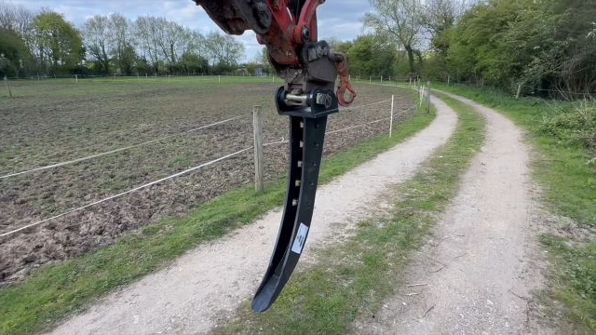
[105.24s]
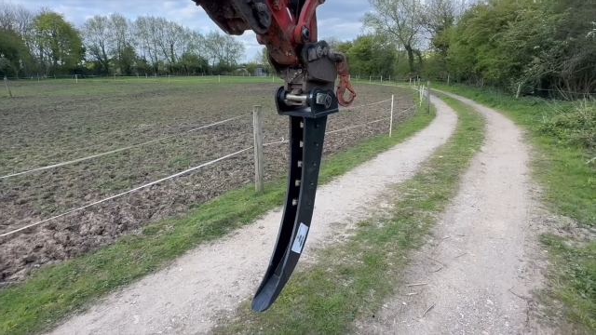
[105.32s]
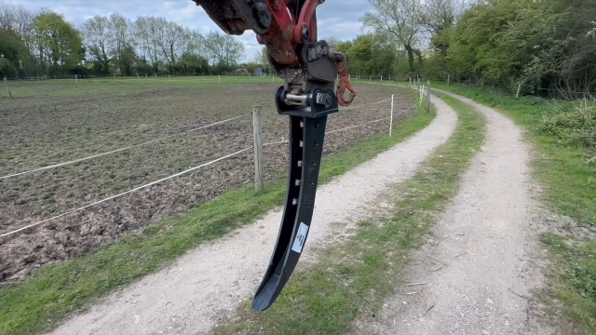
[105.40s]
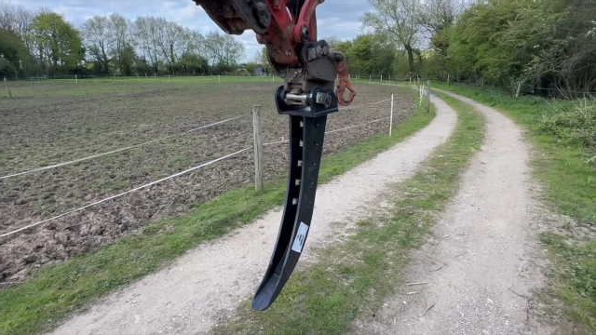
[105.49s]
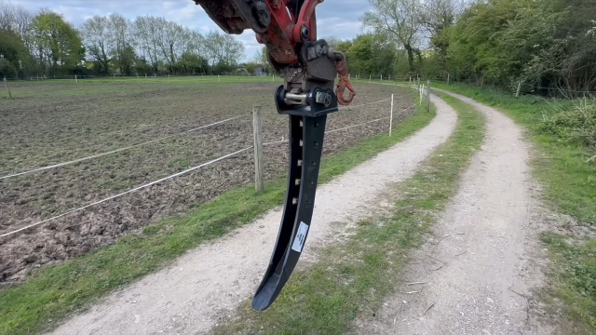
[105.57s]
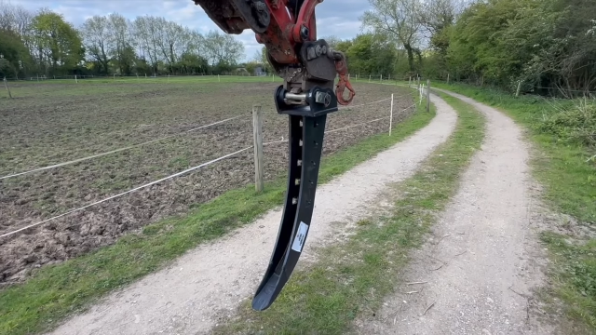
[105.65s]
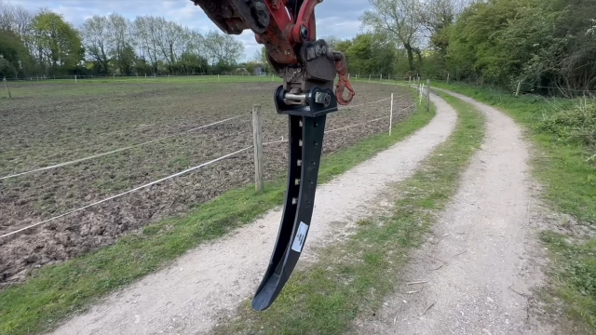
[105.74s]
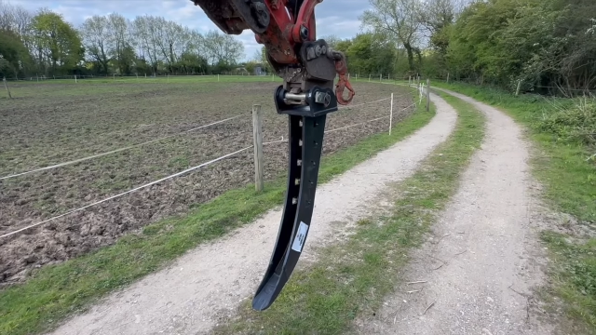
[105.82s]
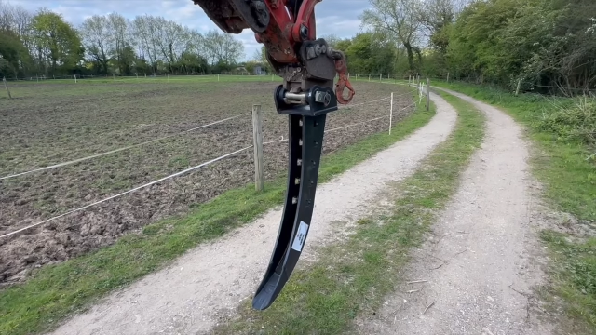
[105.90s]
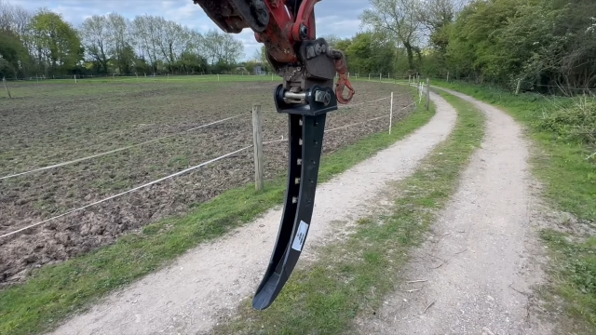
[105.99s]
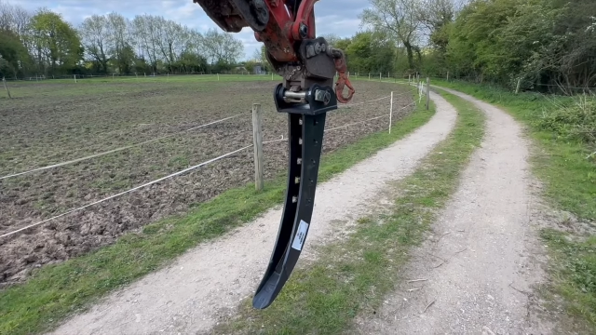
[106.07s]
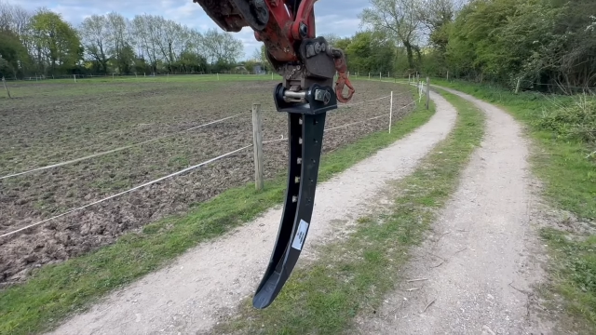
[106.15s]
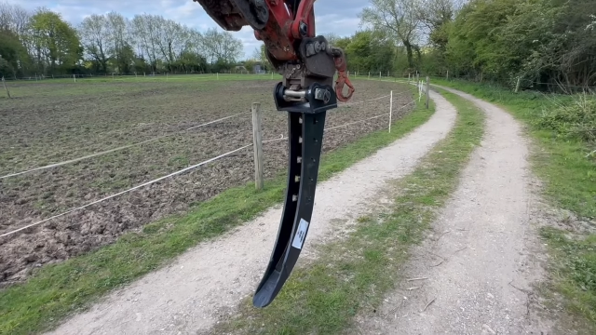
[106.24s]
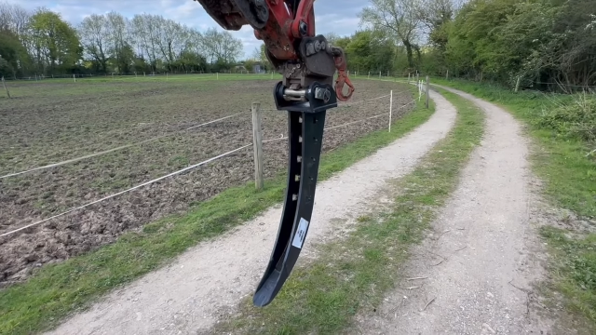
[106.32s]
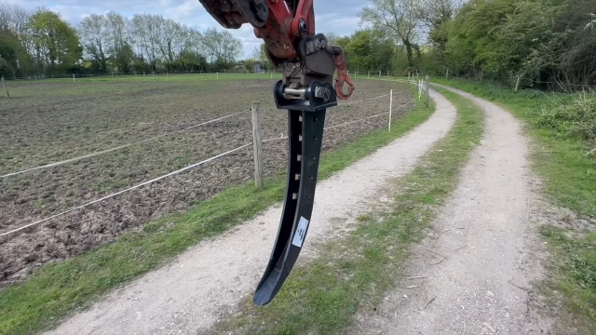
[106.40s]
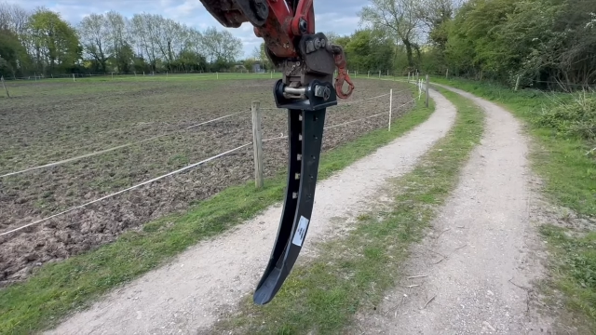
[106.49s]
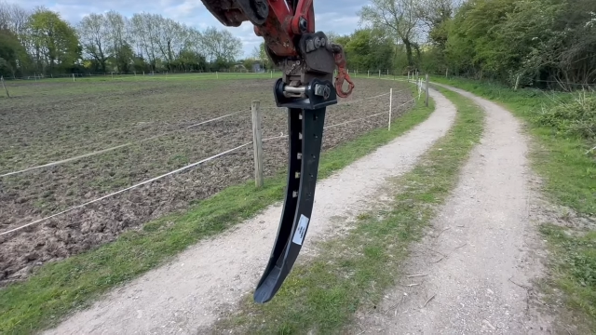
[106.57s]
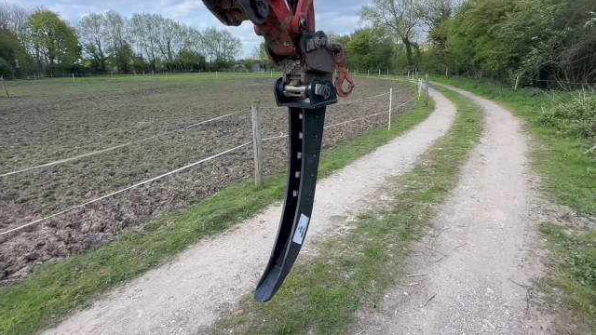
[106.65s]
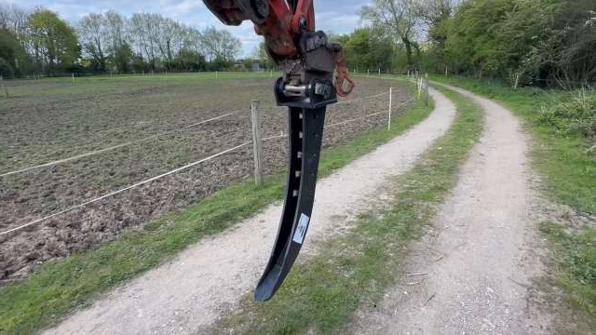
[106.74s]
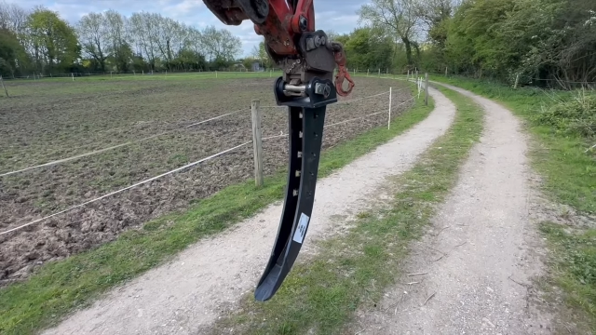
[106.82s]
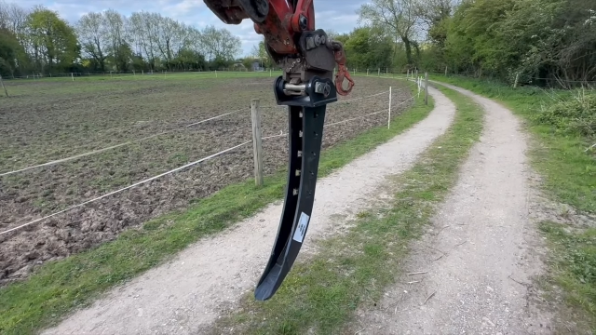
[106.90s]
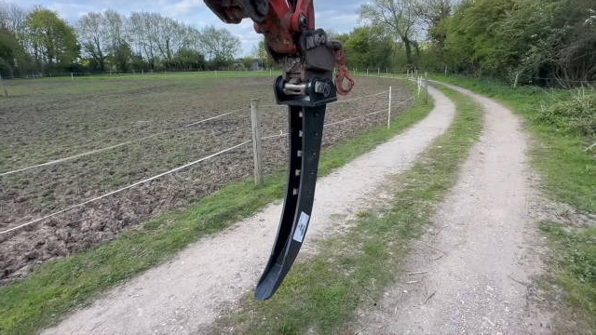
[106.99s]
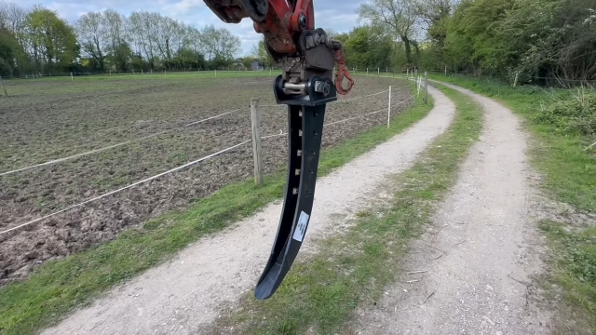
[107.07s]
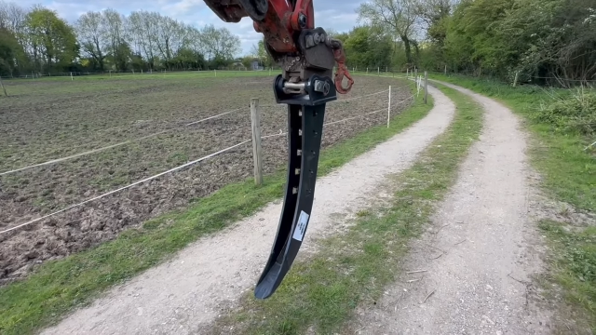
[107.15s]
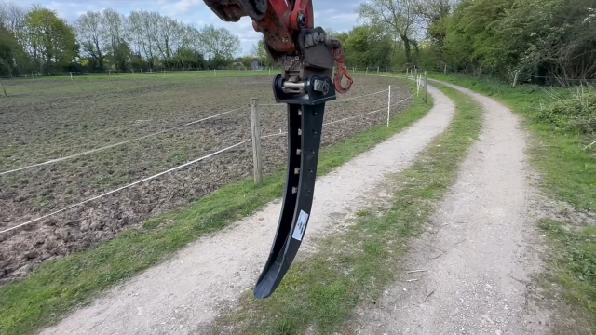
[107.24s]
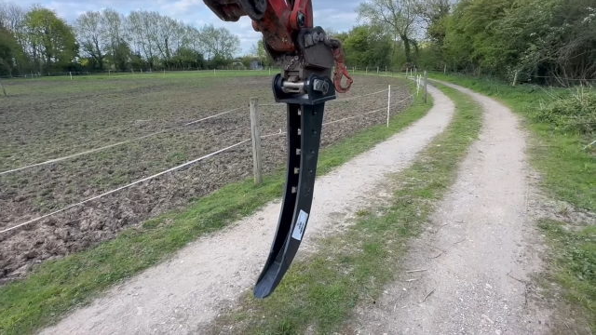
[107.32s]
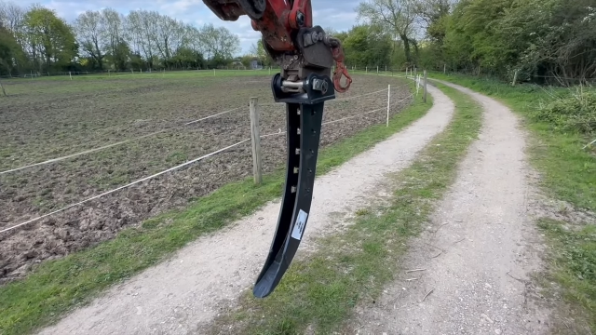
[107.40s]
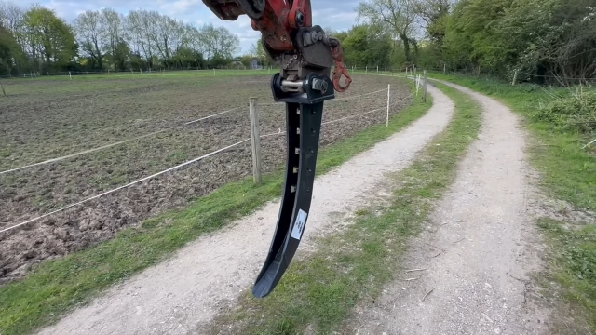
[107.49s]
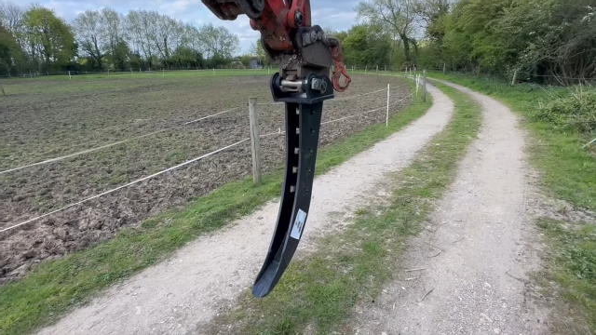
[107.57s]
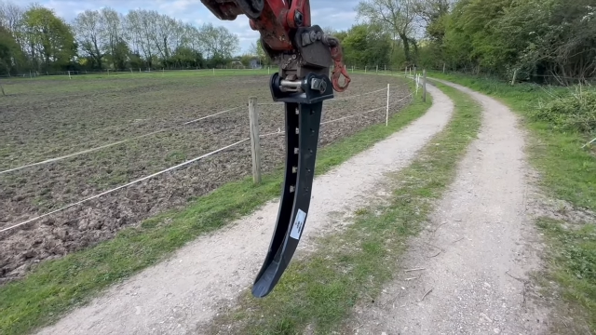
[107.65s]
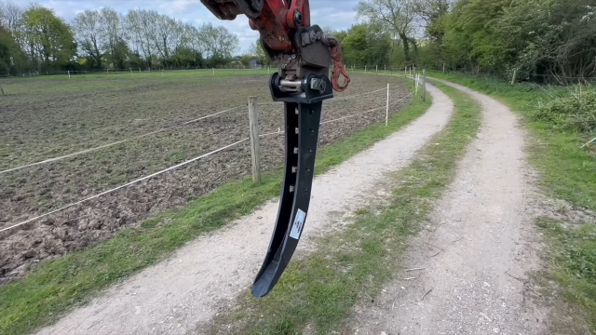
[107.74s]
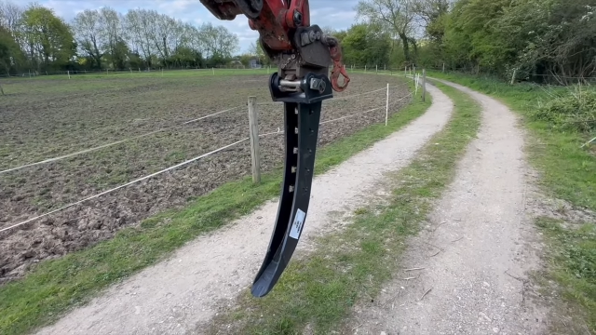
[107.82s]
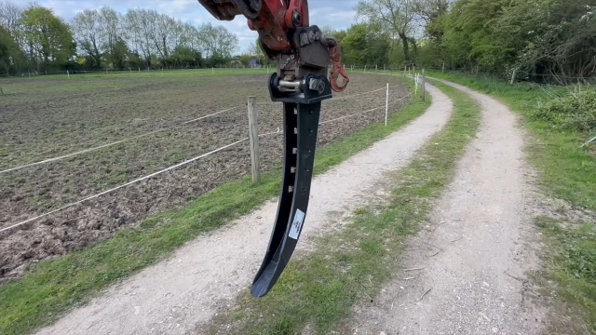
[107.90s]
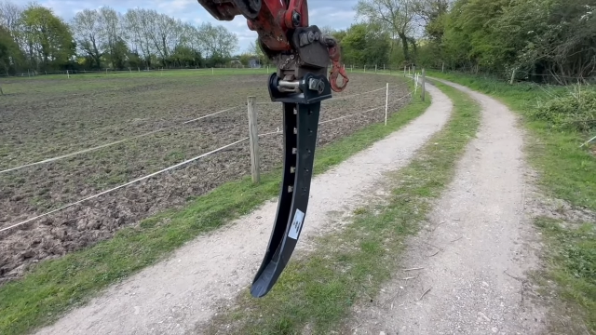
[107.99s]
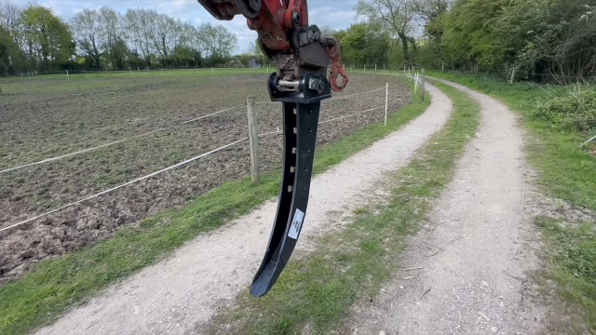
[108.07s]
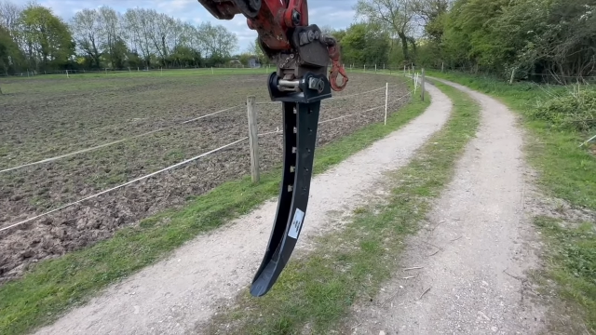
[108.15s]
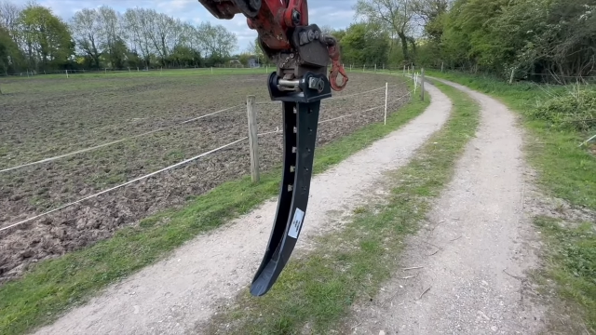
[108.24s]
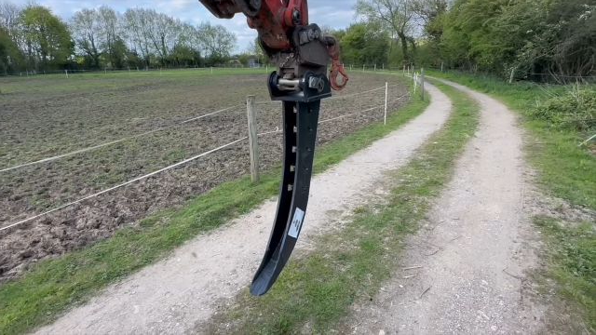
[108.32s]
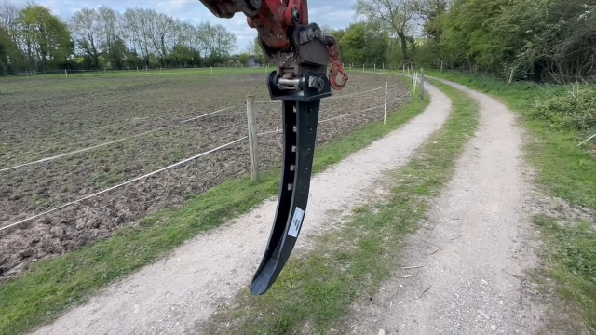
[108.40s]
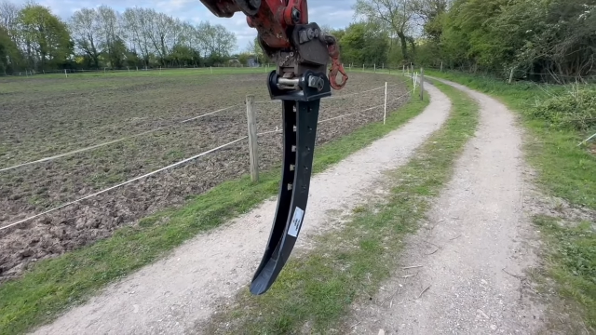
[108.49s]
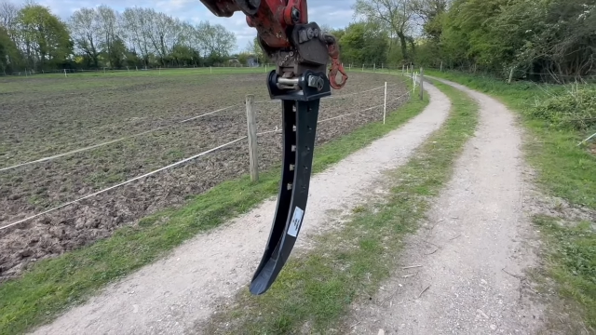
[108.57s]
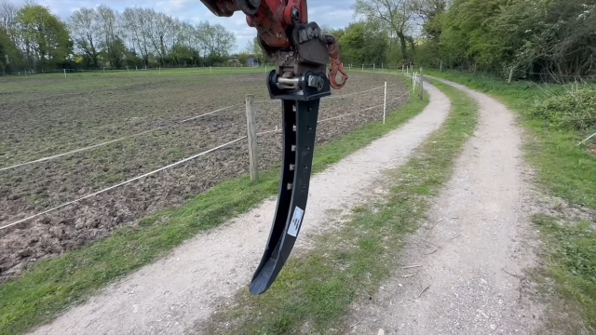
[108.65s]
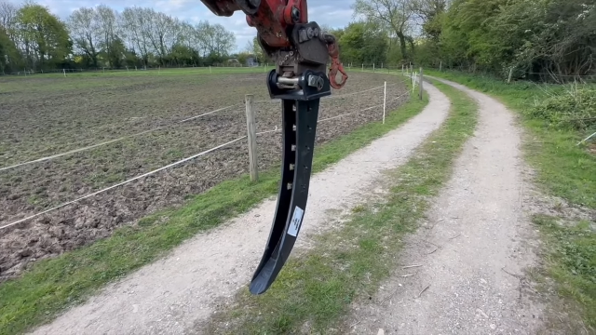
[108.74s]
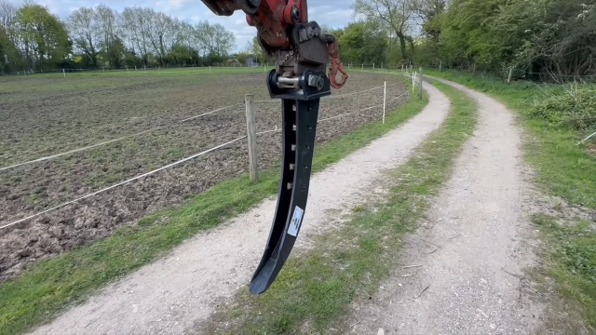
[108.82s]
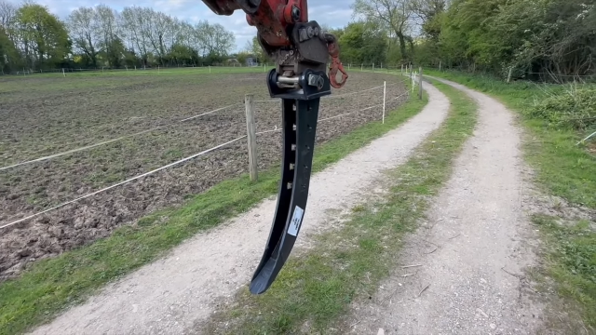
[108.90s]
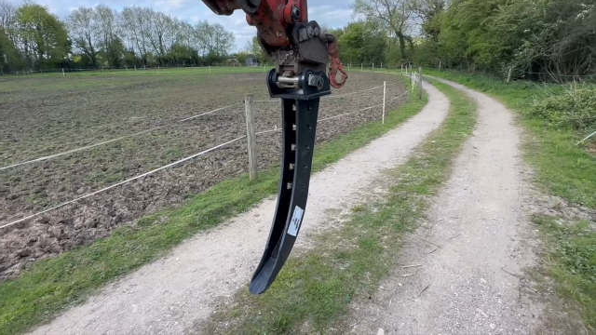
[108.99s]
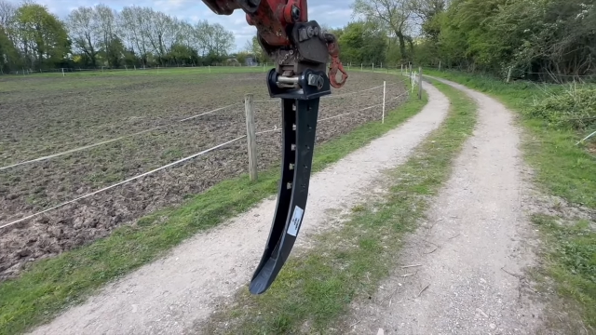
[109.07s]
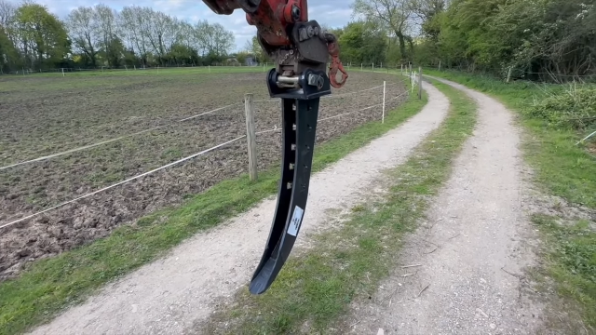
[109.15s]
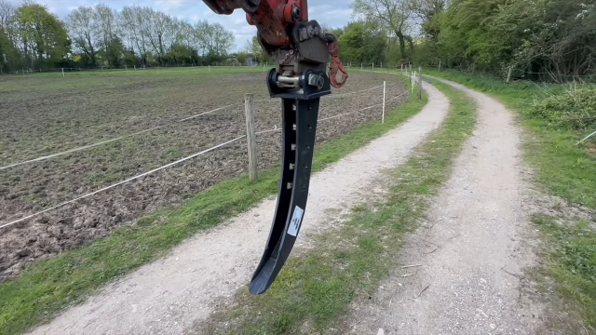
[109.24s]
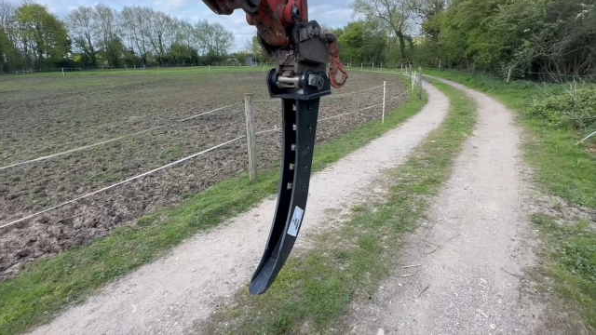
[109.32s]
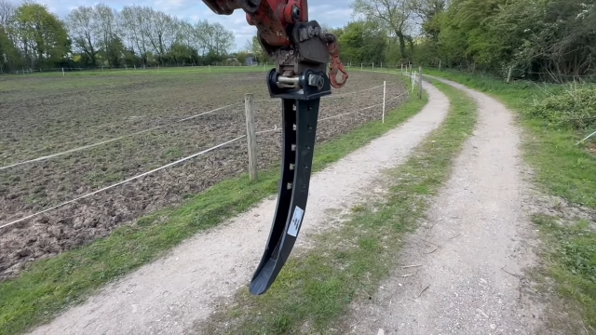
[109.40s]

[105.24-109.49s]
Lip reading: (no speaker visible)